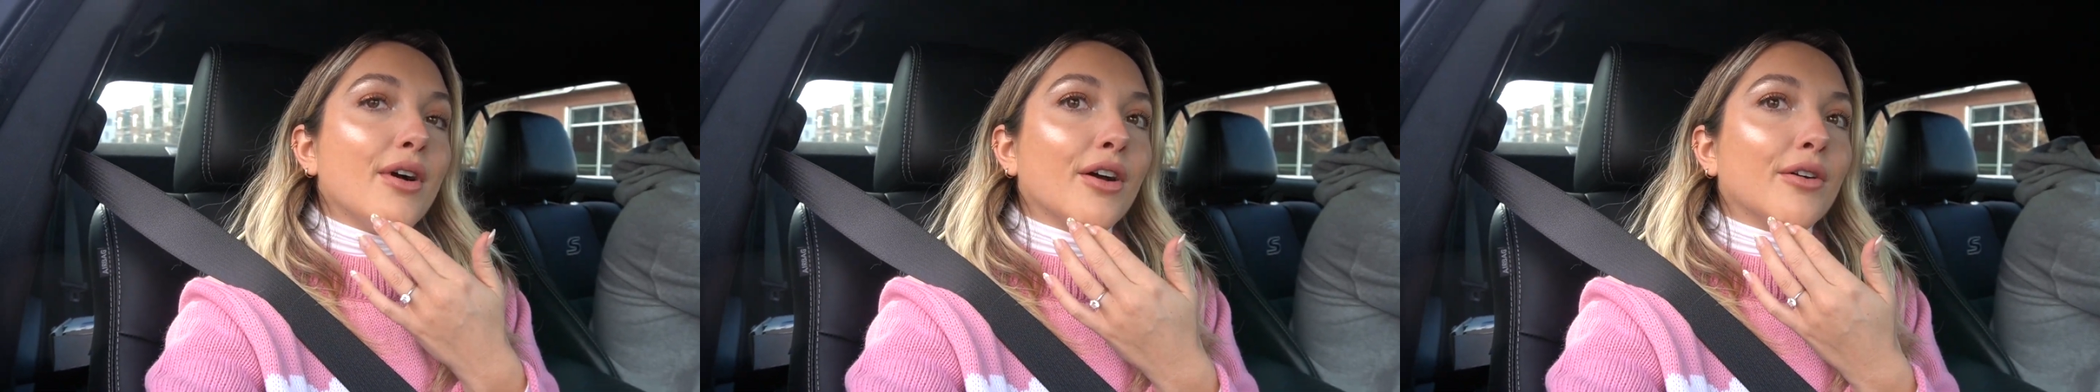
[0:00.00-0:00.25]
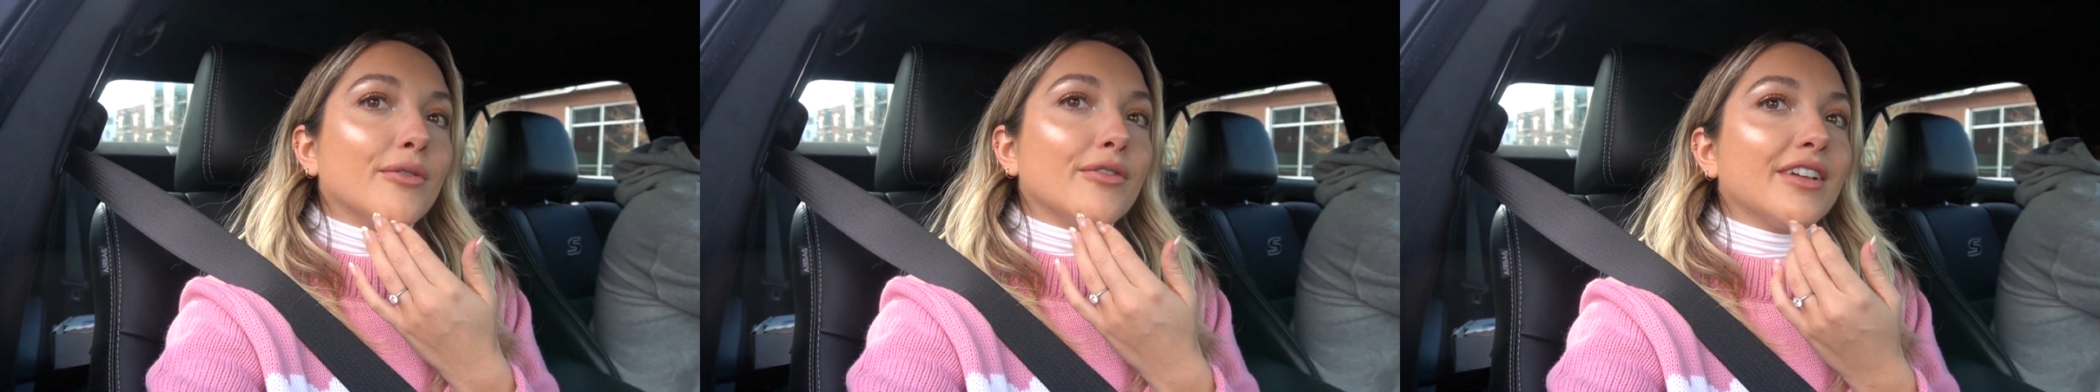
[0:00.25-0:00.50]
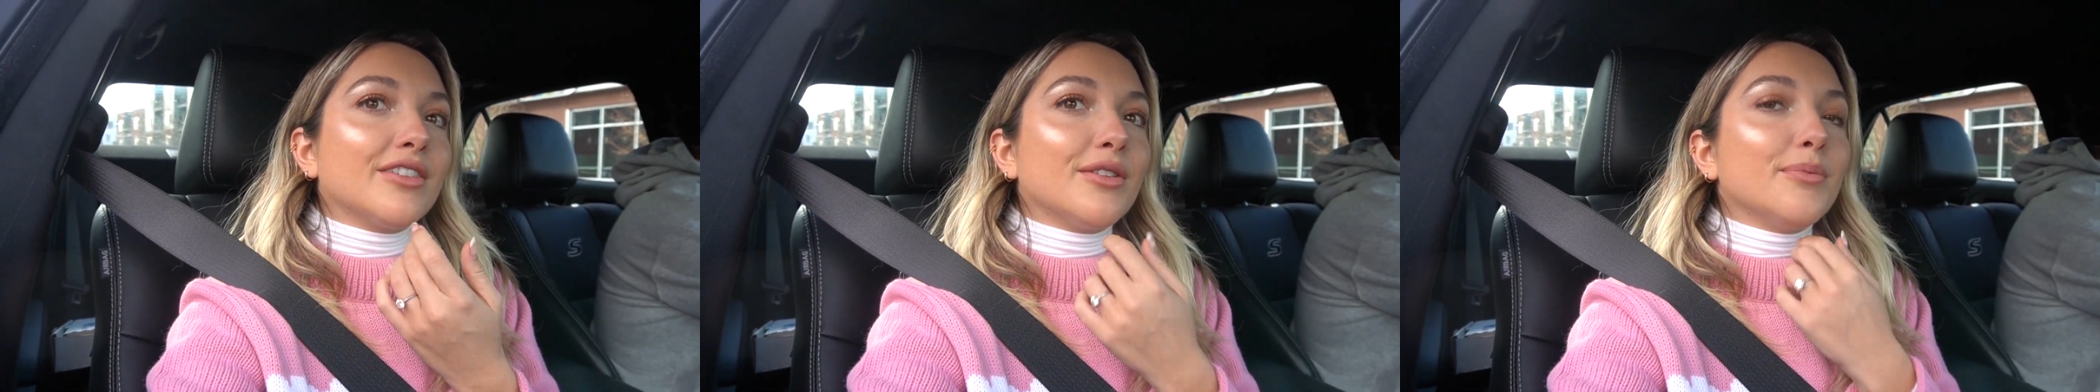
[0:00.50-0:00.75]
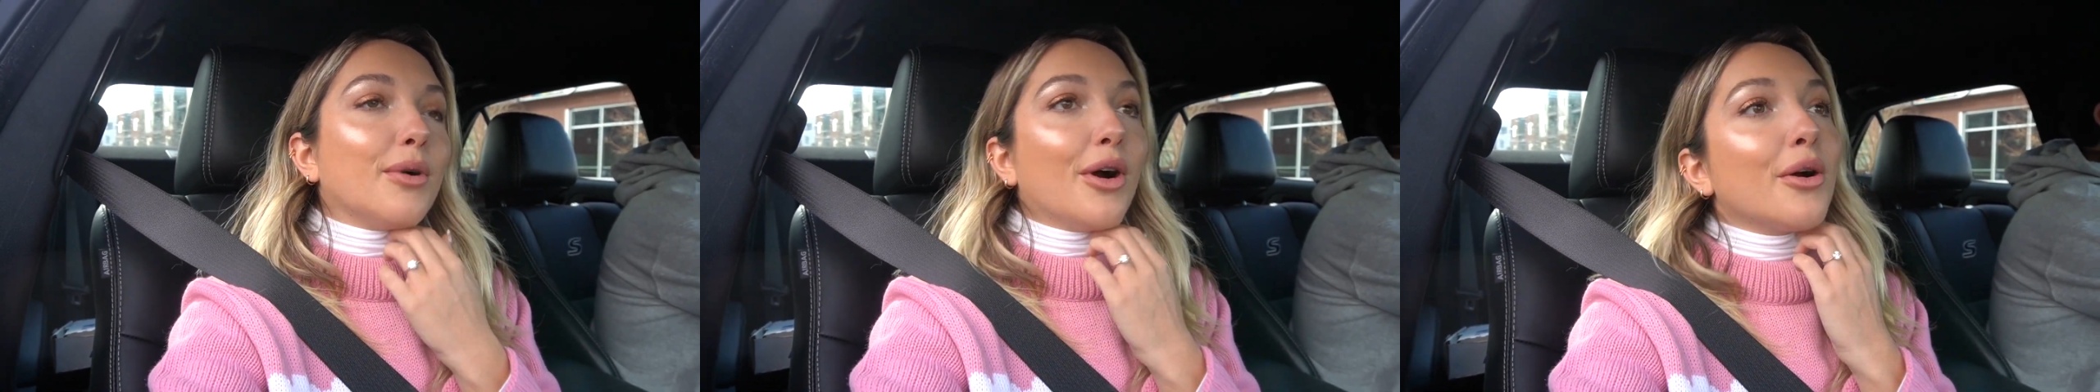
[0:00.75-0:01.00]
our like
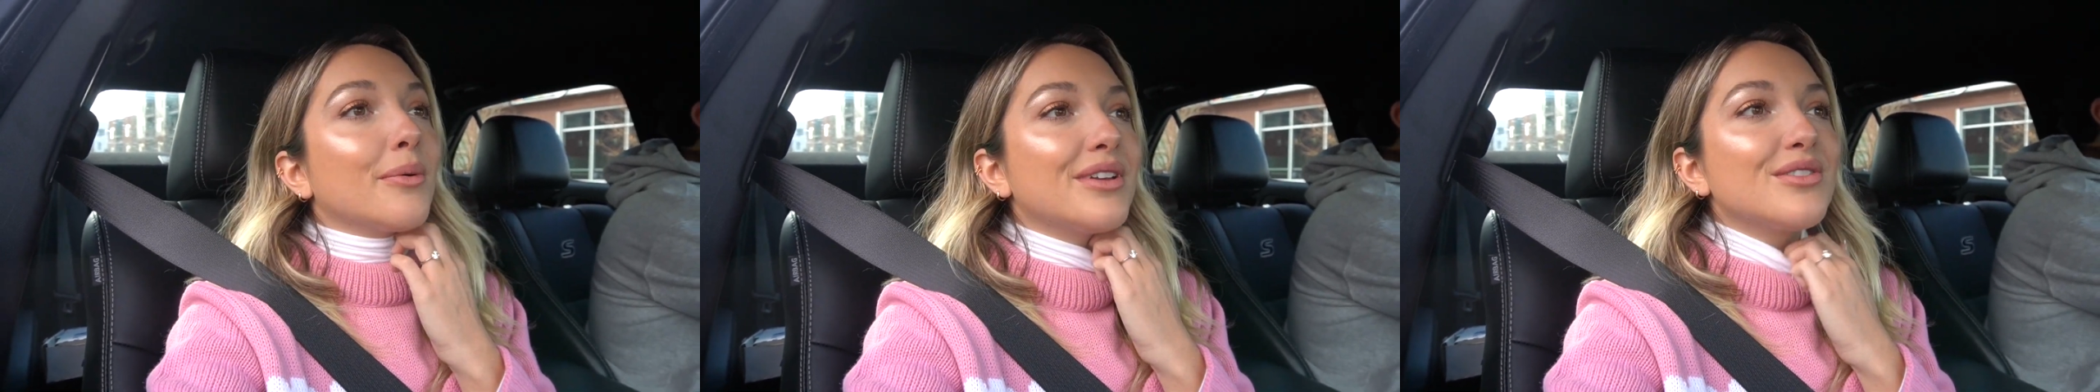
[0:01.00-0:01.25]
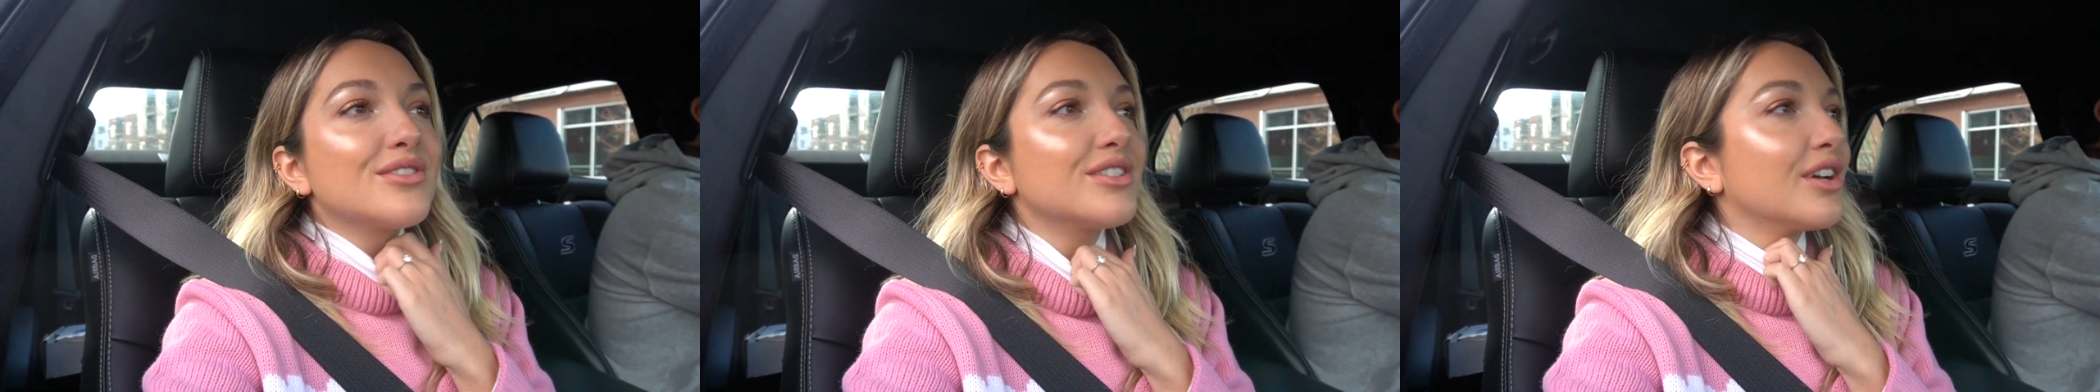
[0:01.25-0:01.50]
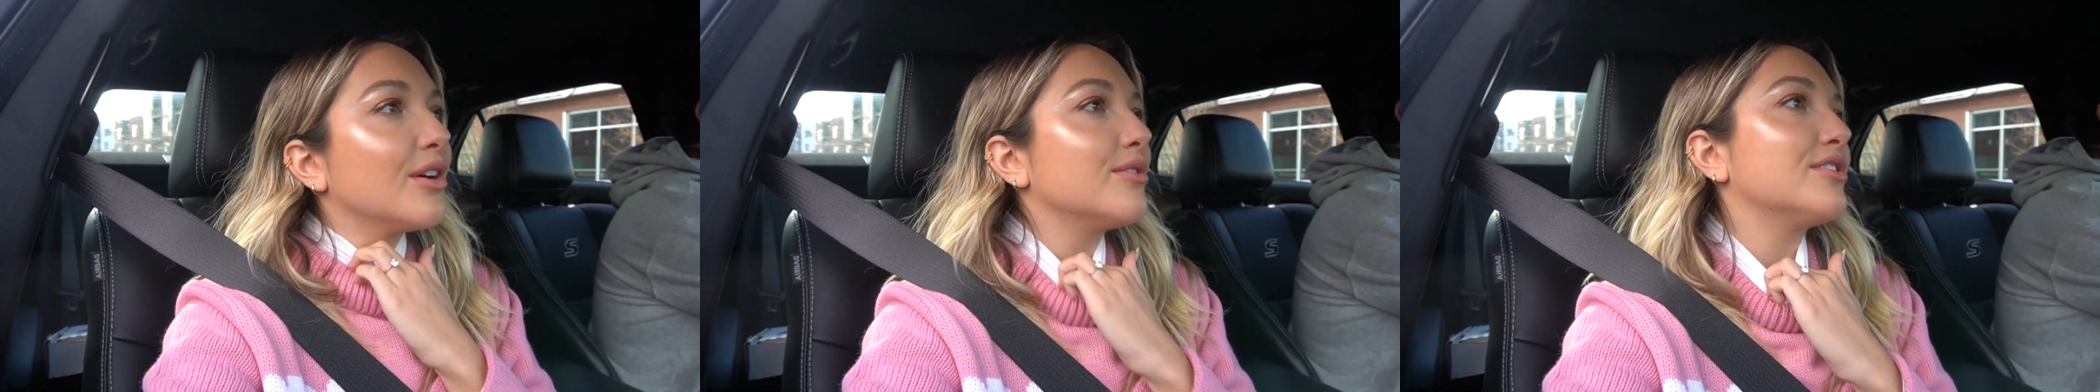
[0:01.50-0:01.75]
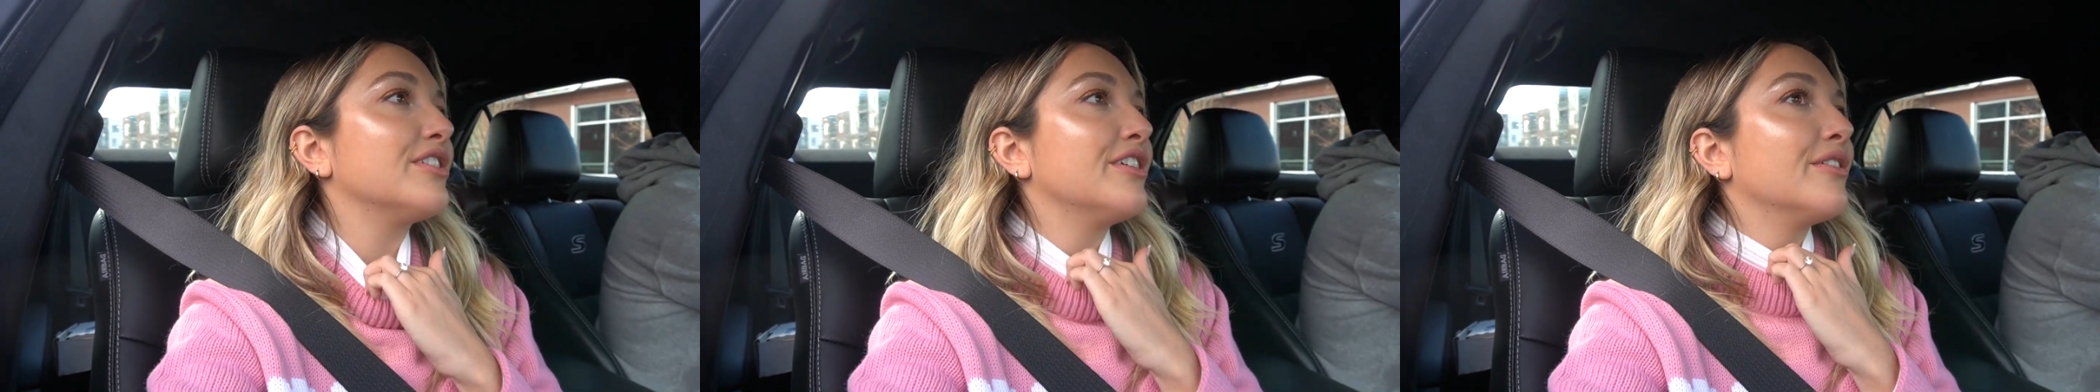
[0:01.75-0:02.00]
the bar we used to go
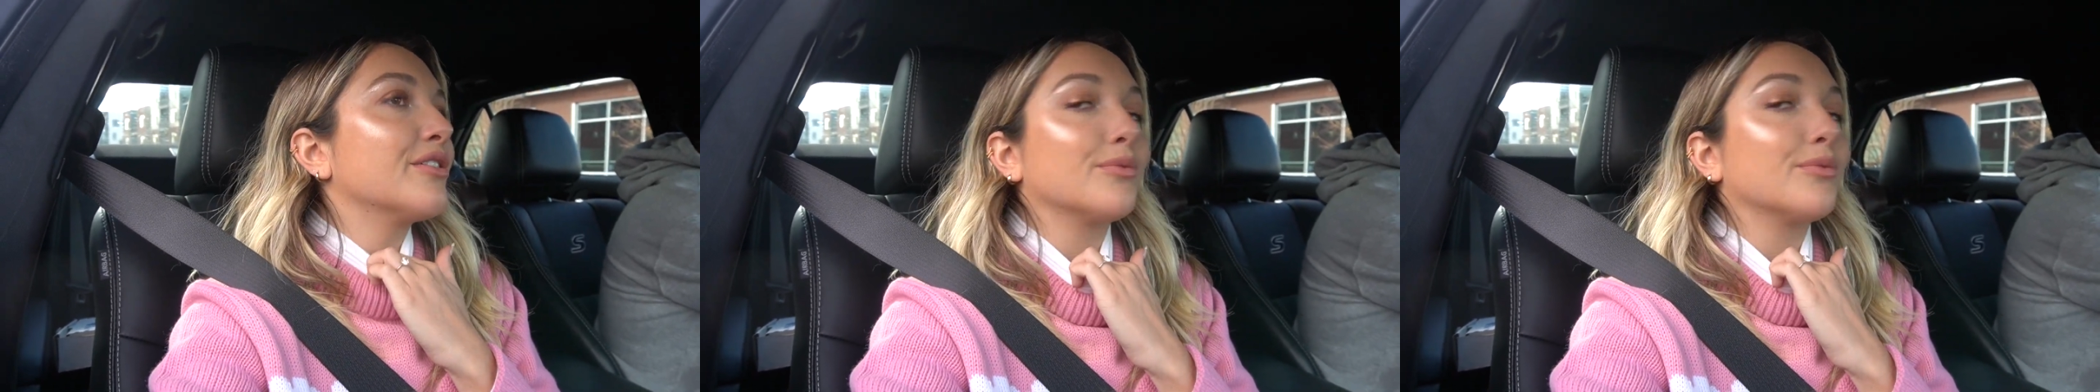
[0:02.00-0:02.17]
to,